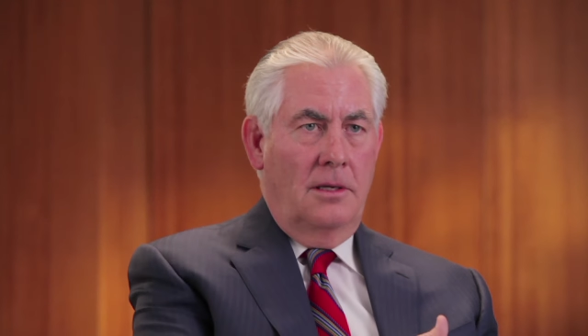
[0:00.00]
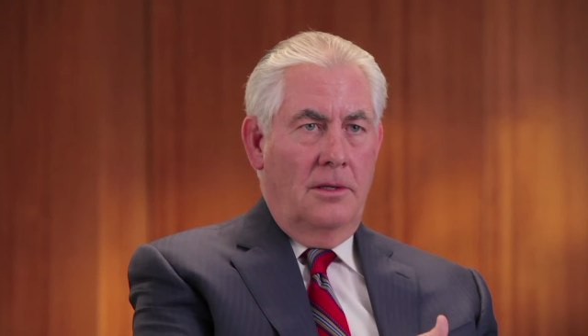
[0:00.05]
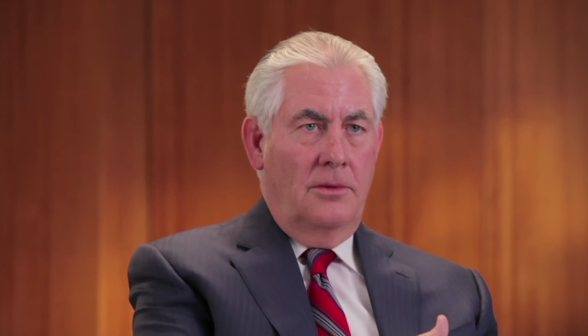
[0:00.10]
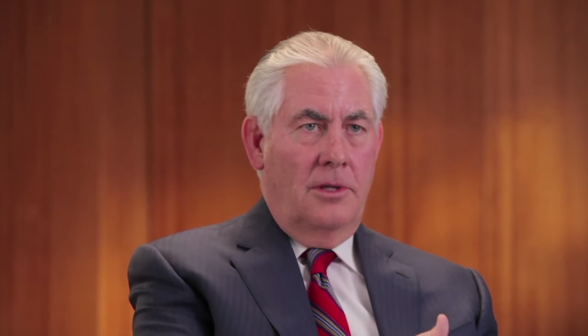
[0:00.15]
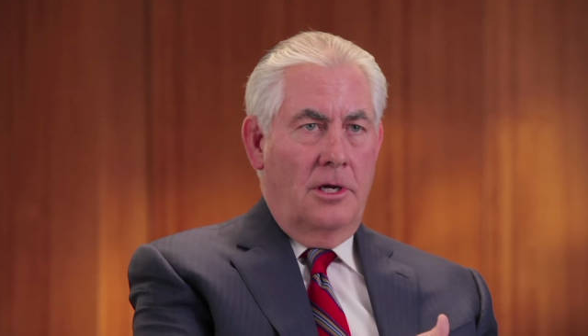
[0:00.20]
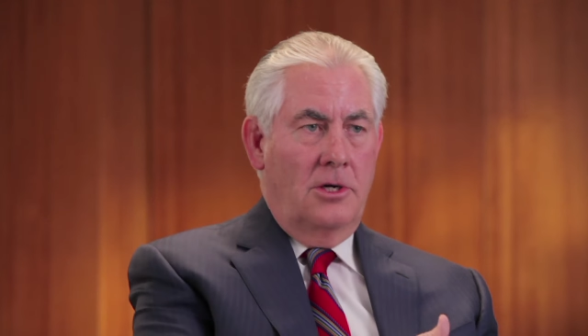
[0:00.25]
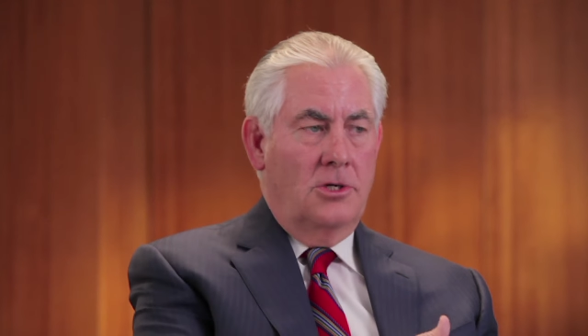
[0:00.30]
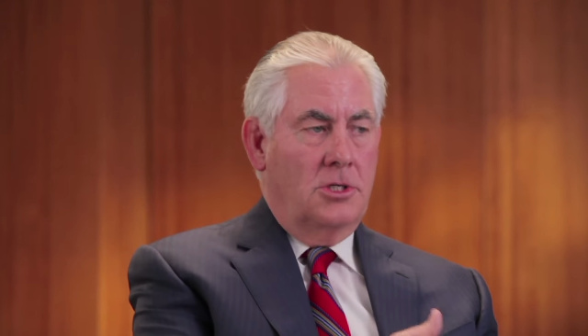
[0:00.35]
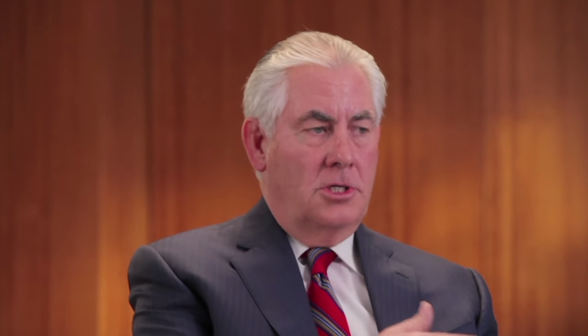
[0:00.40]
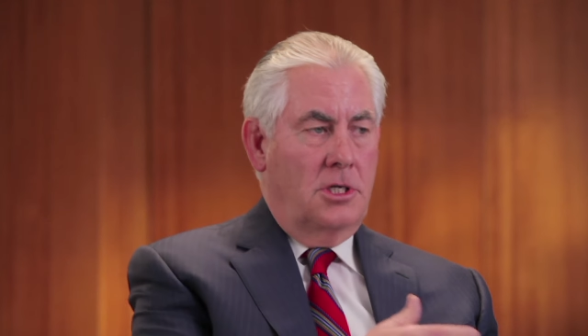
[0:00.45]

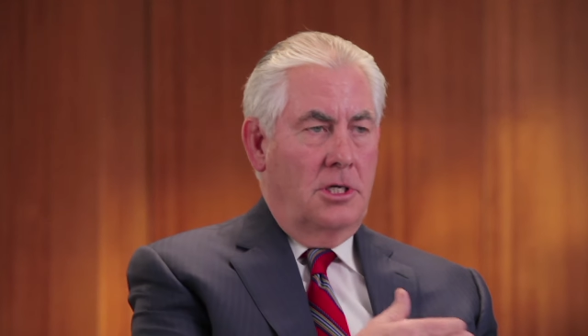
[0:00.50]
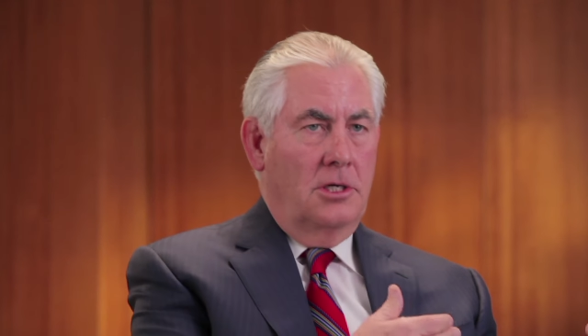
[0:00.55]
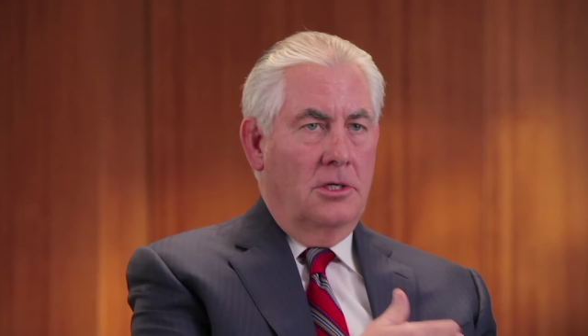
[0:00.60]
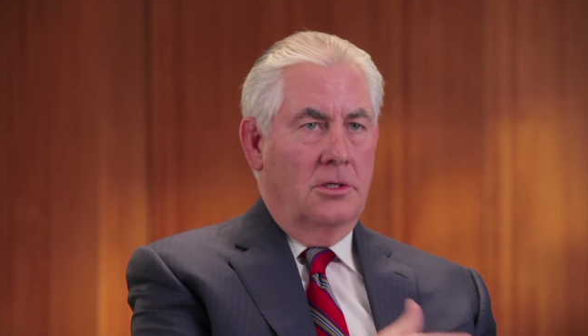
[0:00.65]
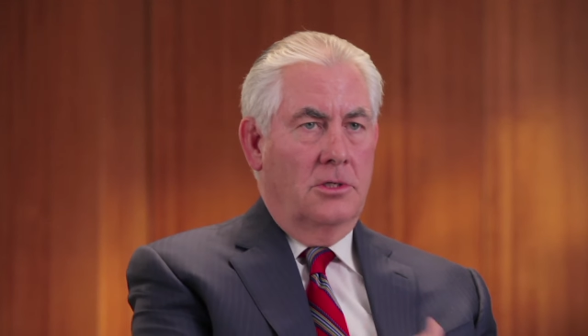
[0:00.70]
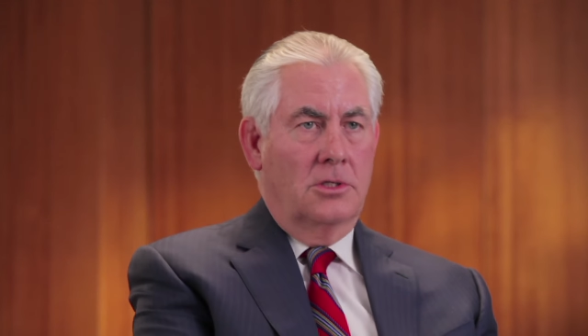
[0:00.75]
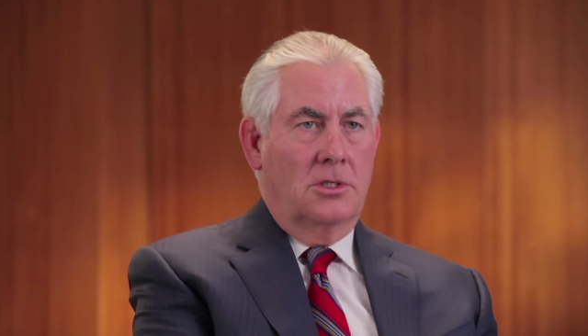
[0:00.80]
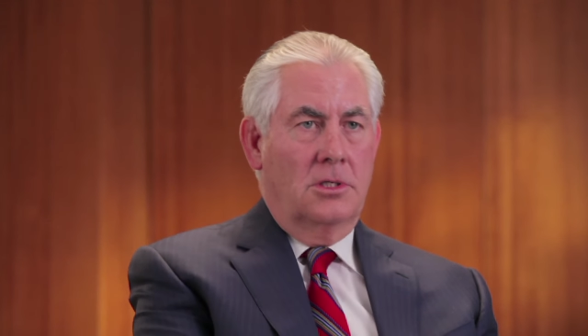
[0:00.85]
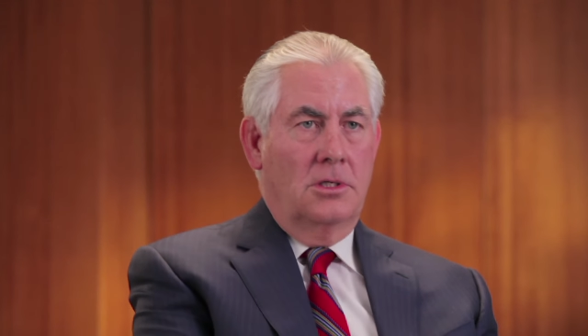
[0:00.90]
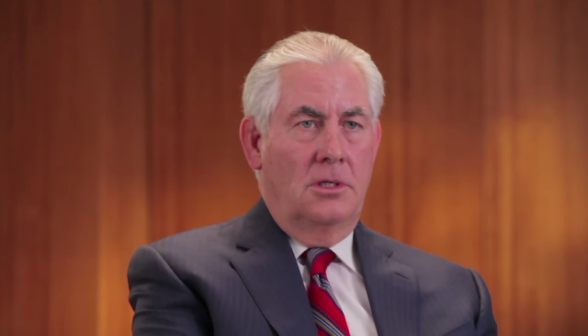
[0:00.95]
their
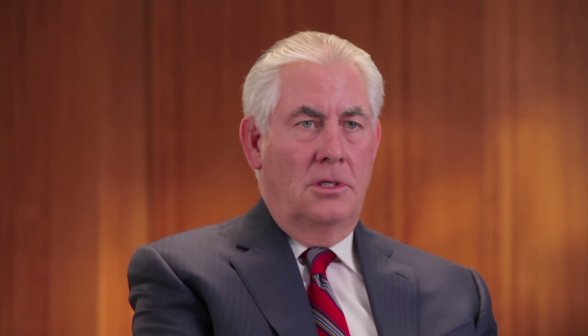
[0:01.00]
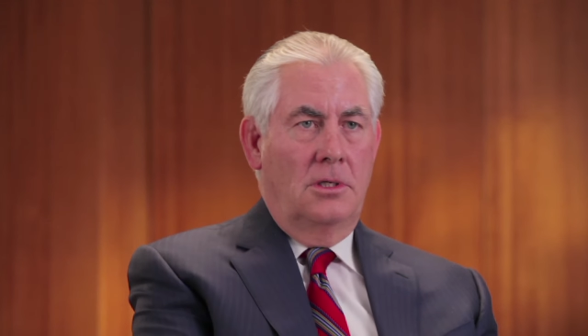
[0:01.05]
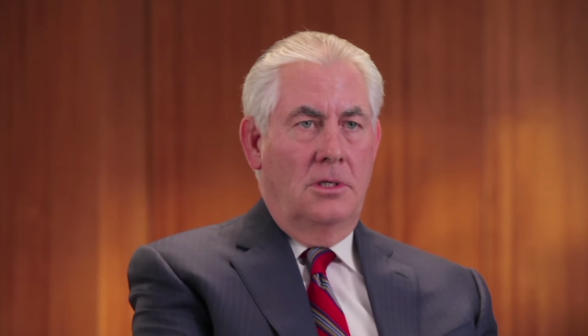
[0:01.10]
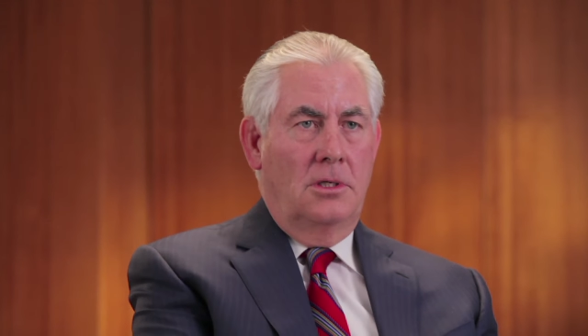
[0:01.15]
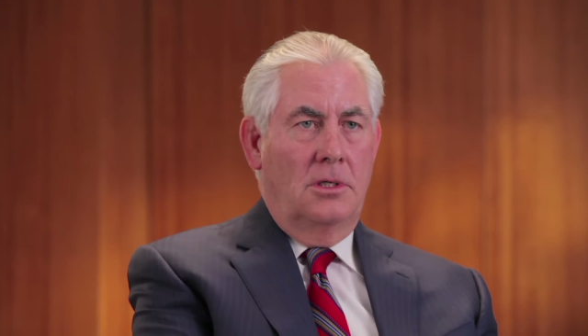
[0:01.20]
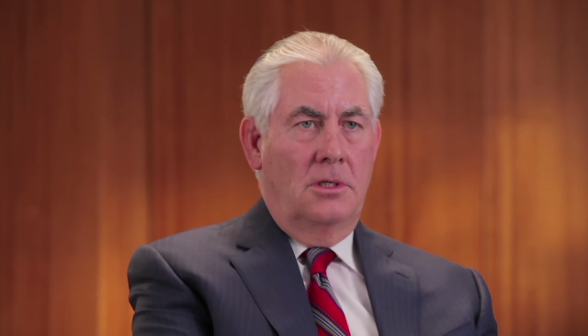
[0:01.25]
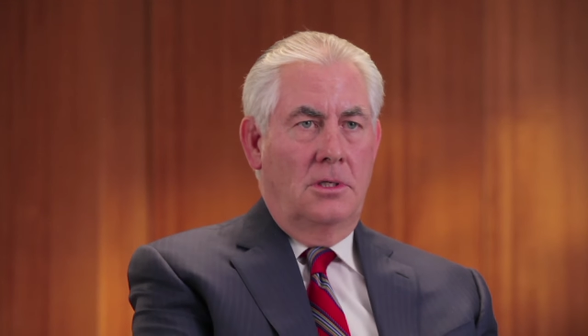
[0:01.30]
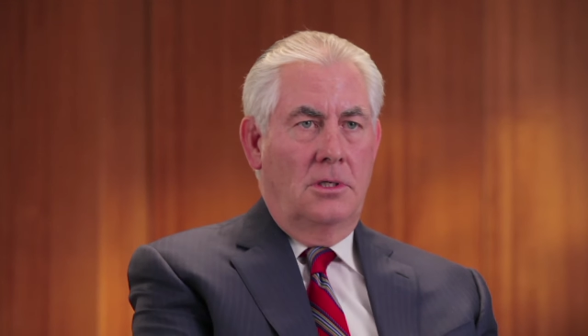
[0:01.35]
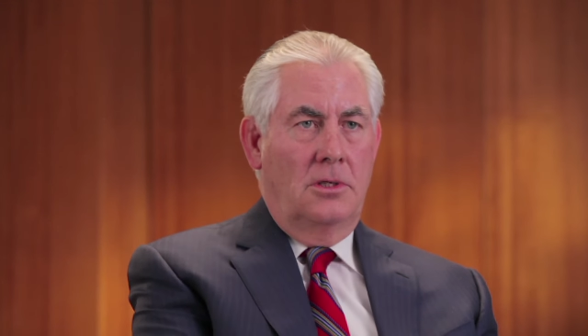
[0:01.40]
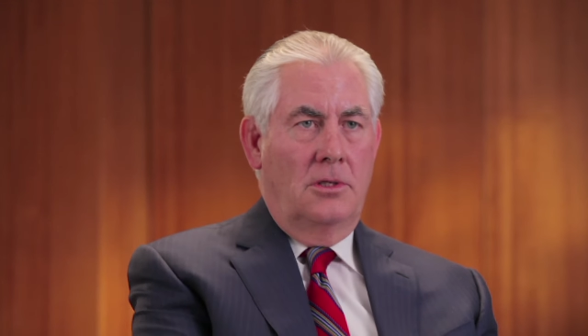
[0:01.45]
skills
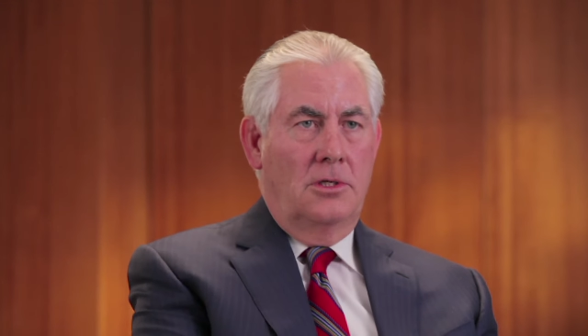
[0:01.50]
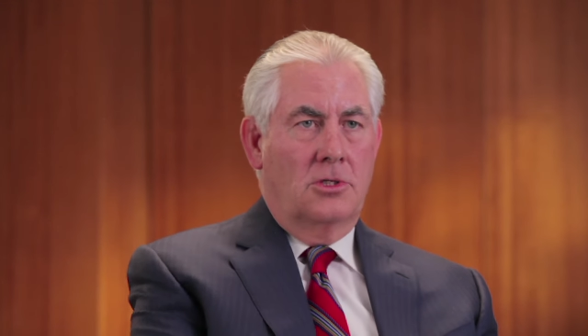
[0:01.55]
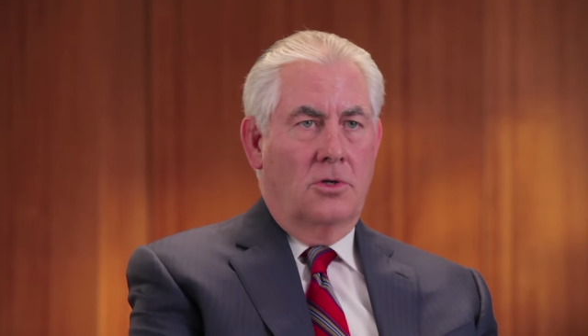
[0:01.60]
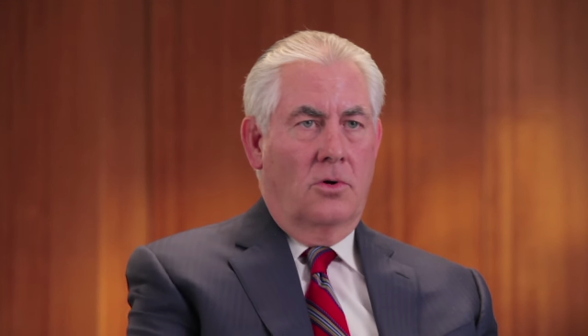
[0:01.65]
to this